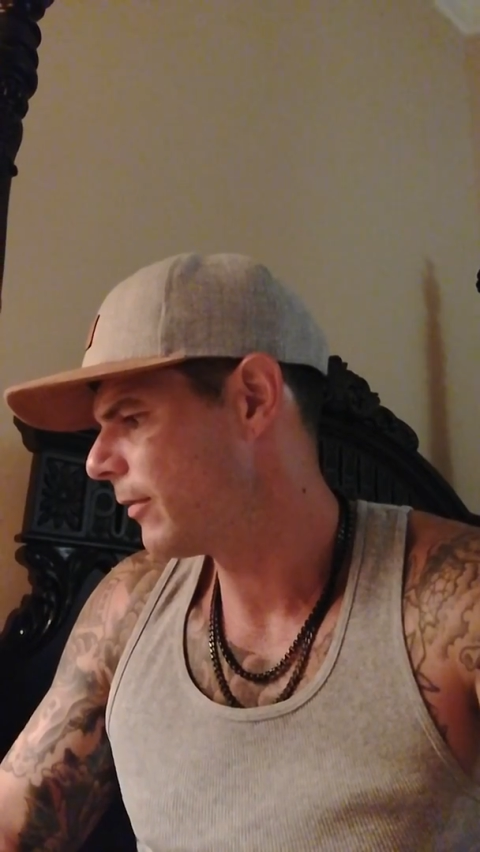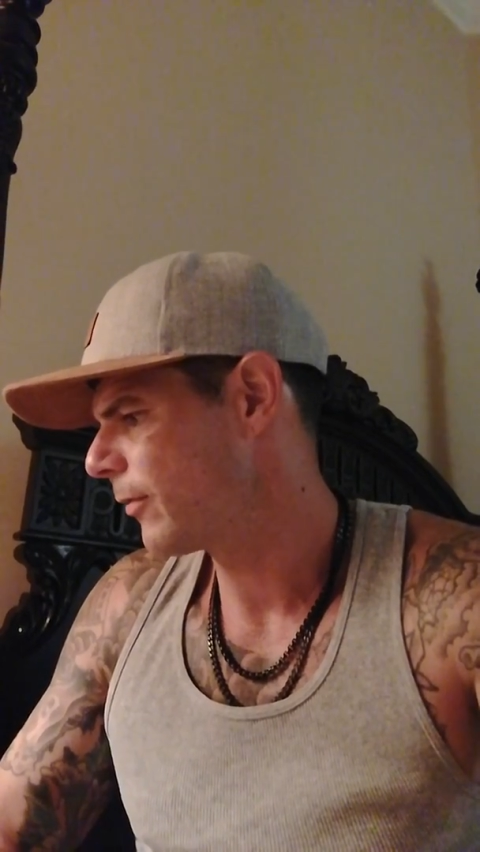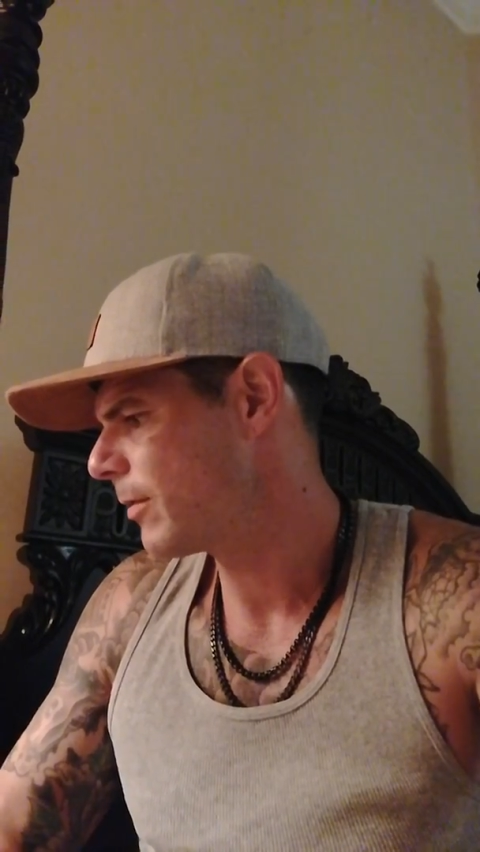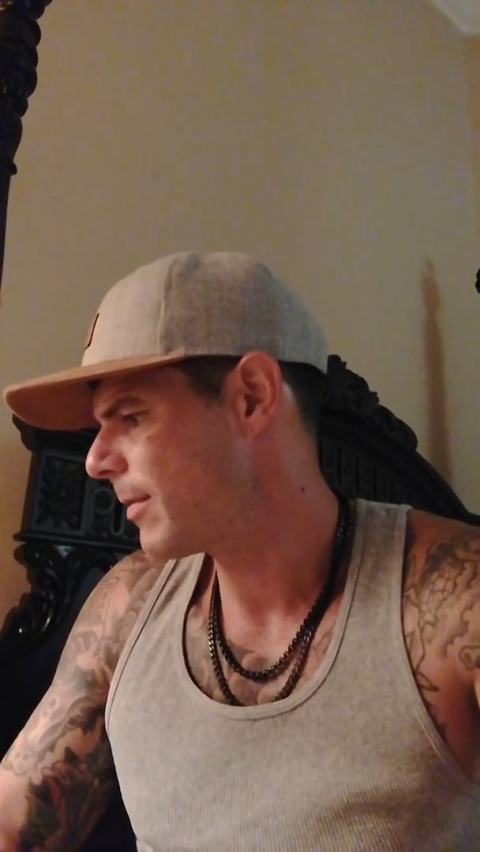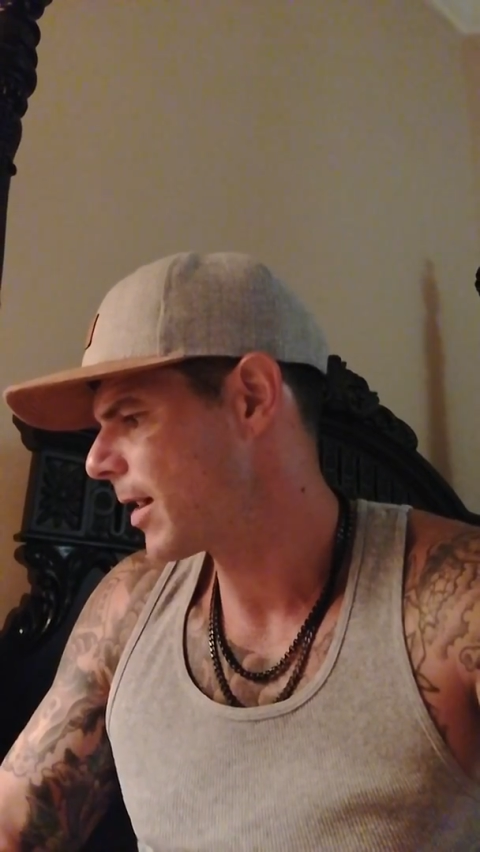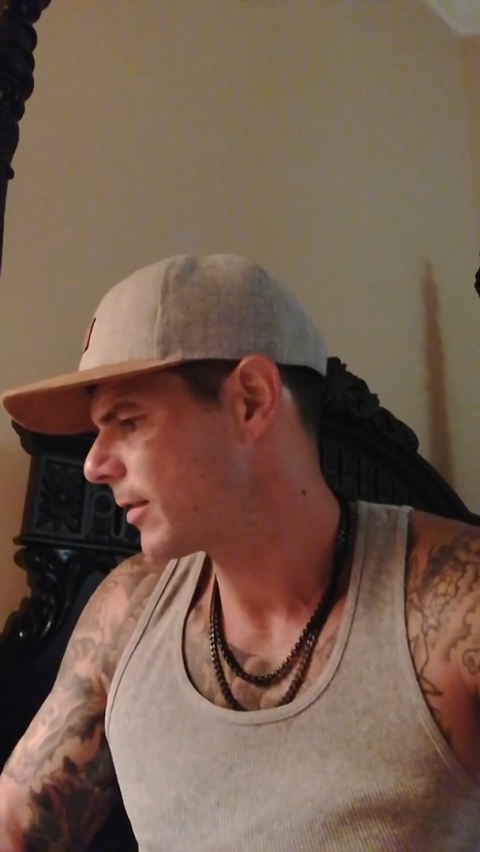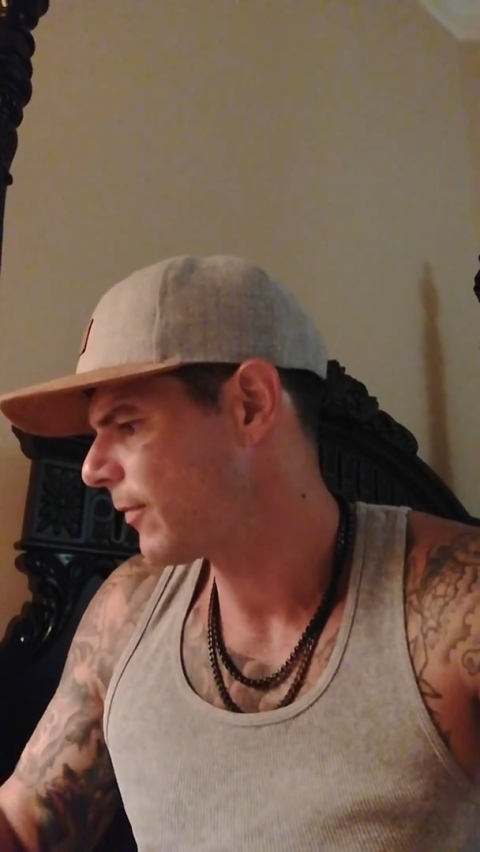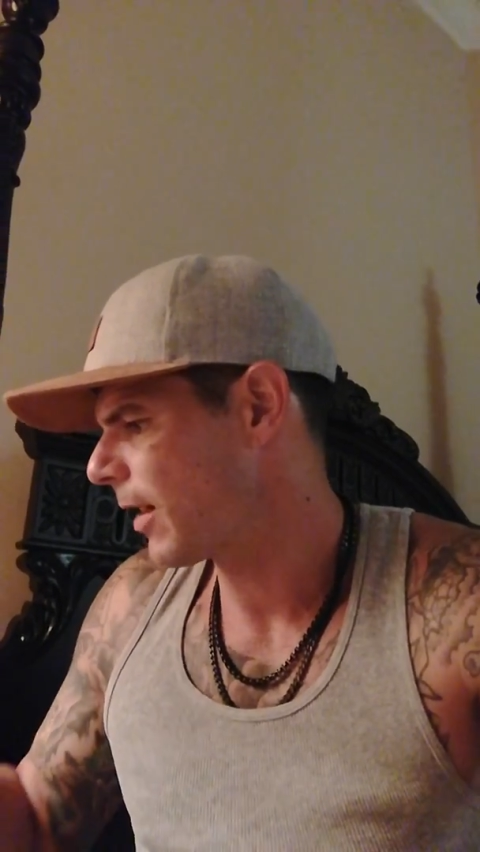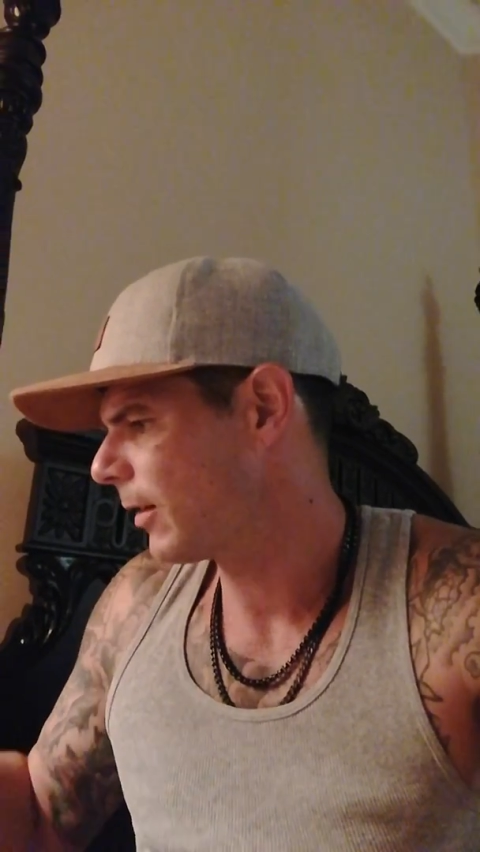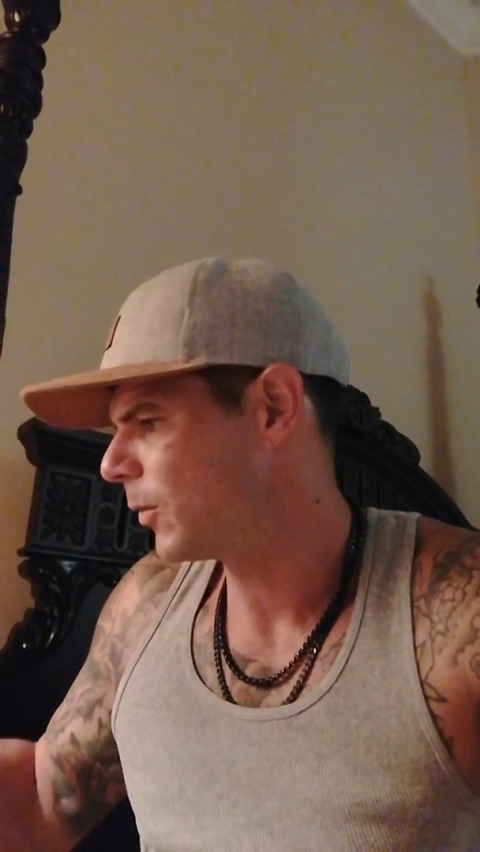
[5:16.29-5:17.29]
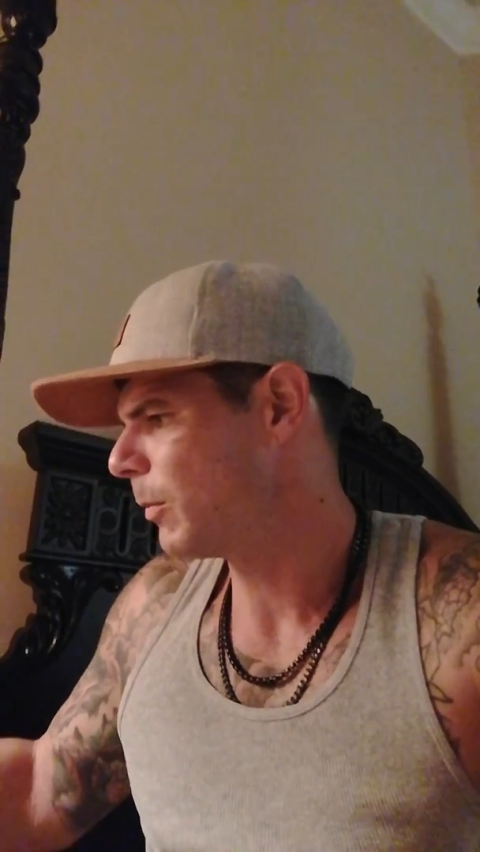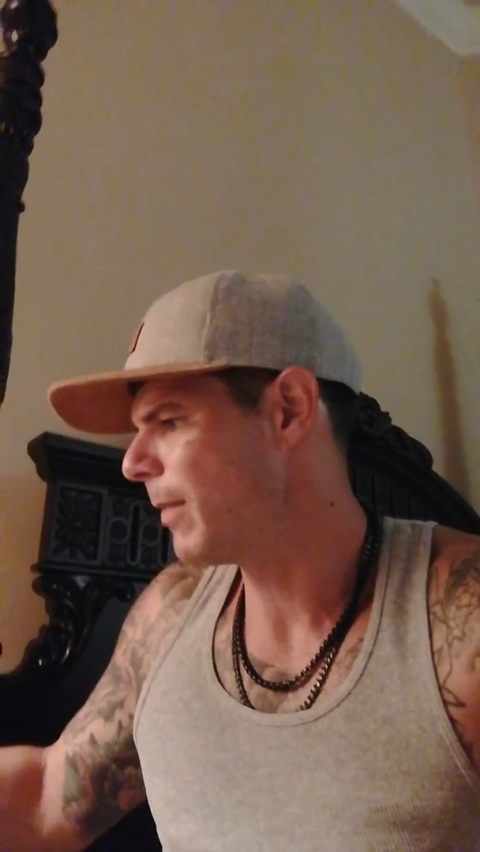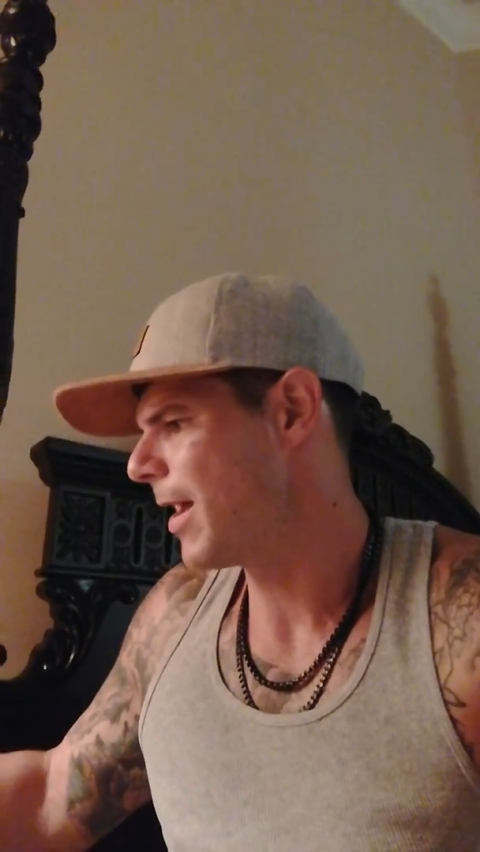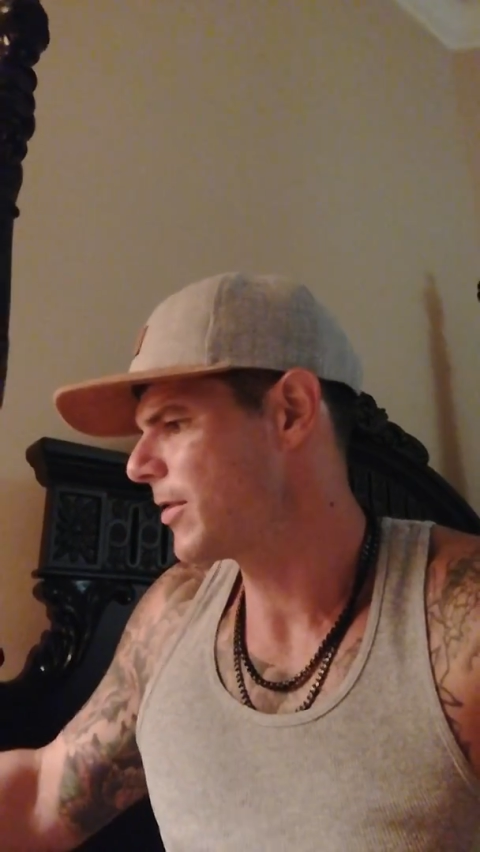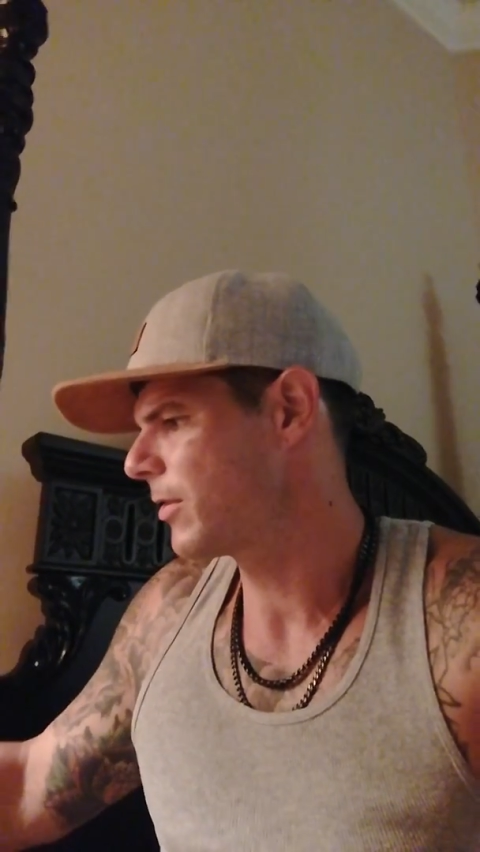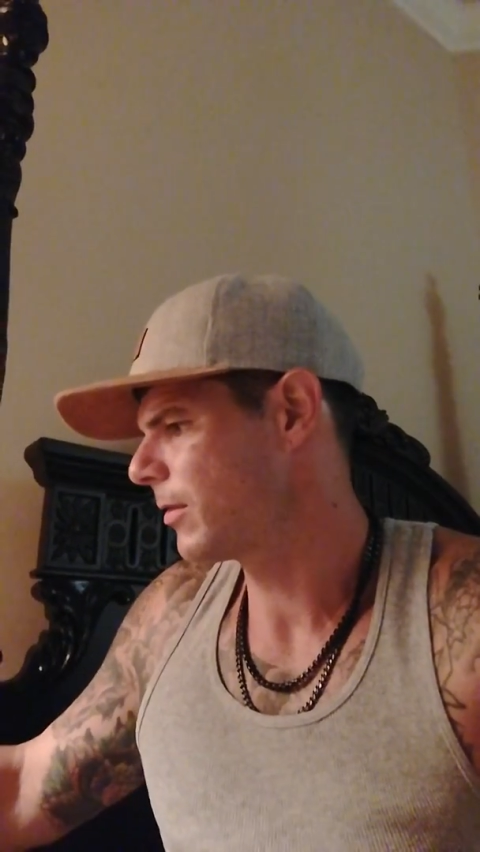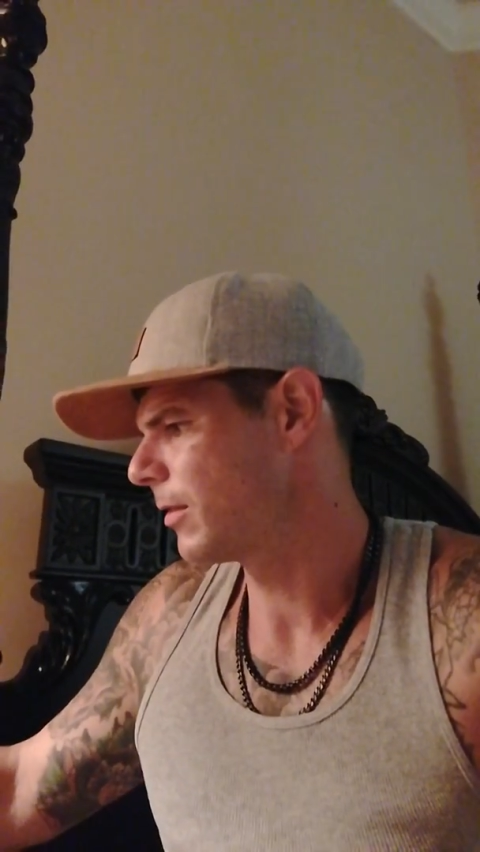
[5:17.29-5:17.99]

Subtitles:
FREEMAX Fireluke Mesh.